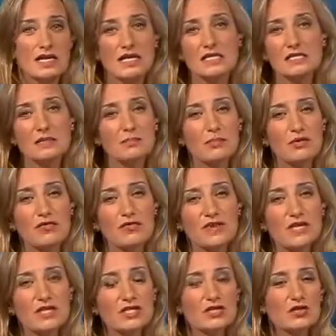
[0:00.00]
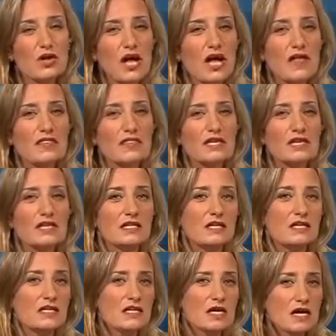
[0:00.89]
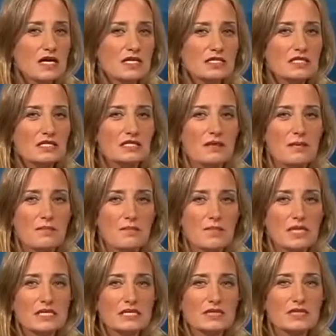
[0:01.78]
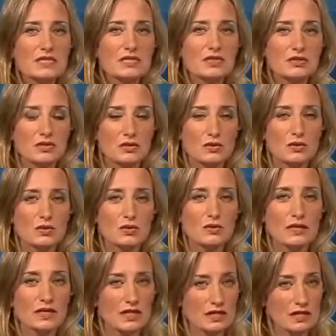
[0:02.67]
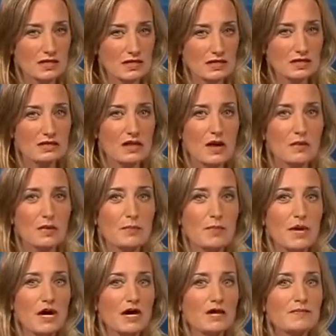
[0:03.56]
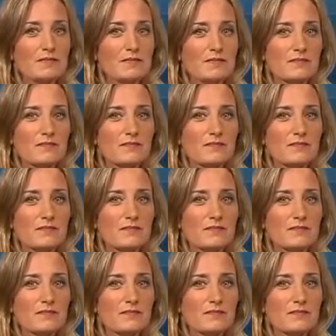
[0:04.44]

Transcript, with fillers: is a professor at the NUST Business School in Islamabad.